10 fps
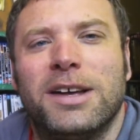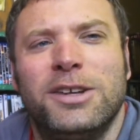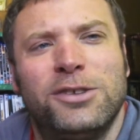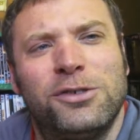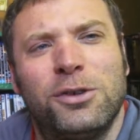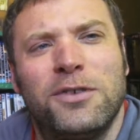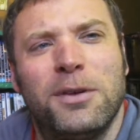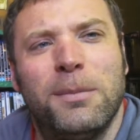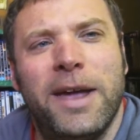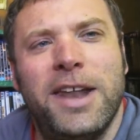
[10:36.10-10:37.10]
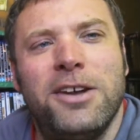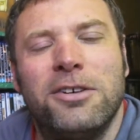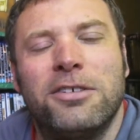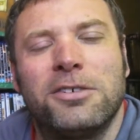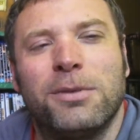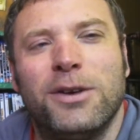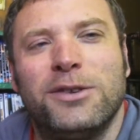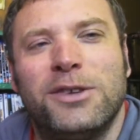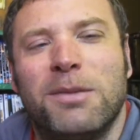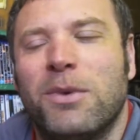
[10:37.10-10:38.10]
sort of abandoned her, I suppose,
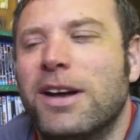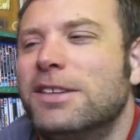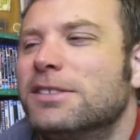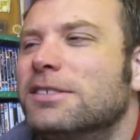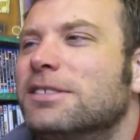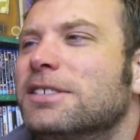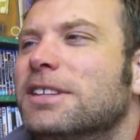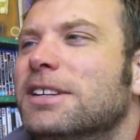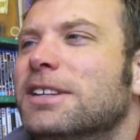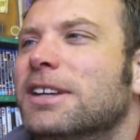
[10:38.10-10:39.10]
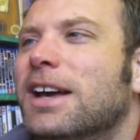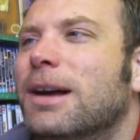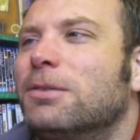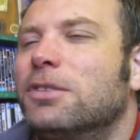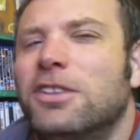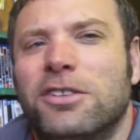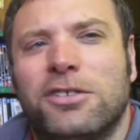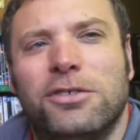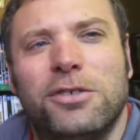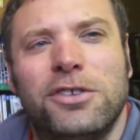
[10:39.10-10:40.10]
in some ways, and so this
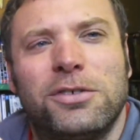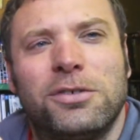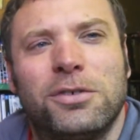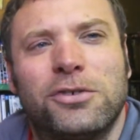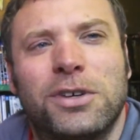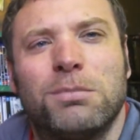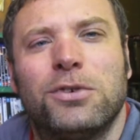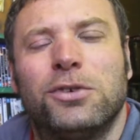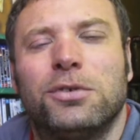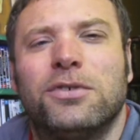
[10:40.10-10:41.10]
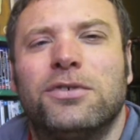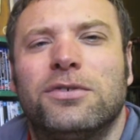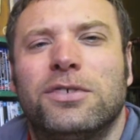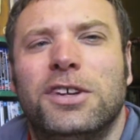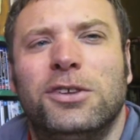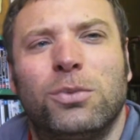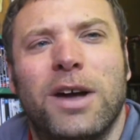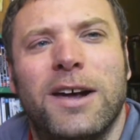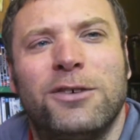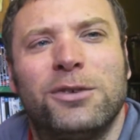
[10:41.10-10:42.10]
sort of script was sort of his
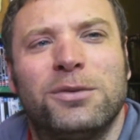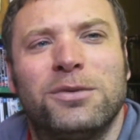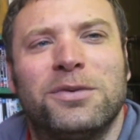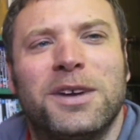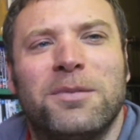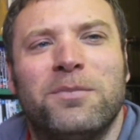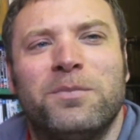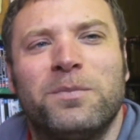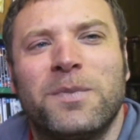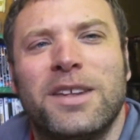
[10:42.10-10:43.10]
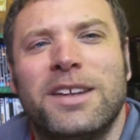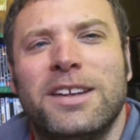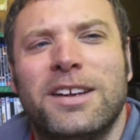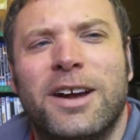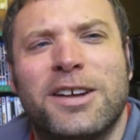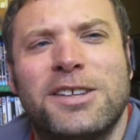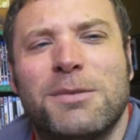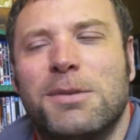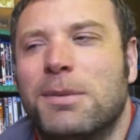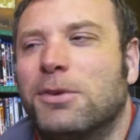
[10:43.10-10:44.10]
way of sort of I guess in some
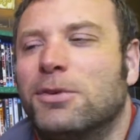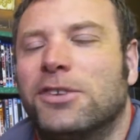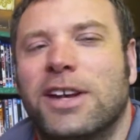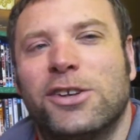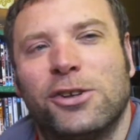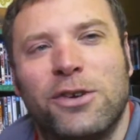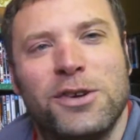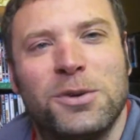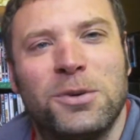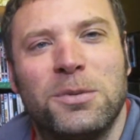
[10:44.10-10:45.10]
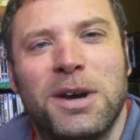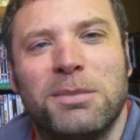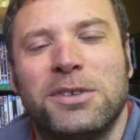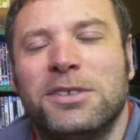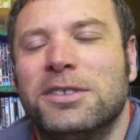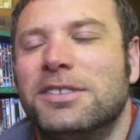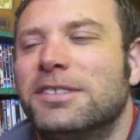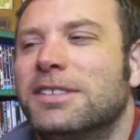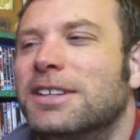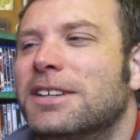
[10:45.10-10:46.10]
ways perhaps sort of saying sorry to her, perhaps to
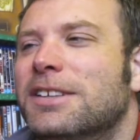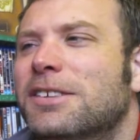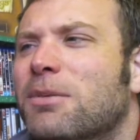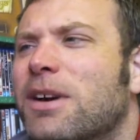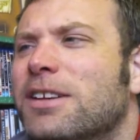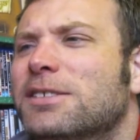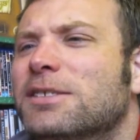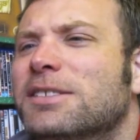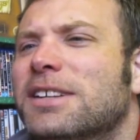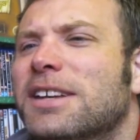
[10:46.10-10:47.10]
some ways, and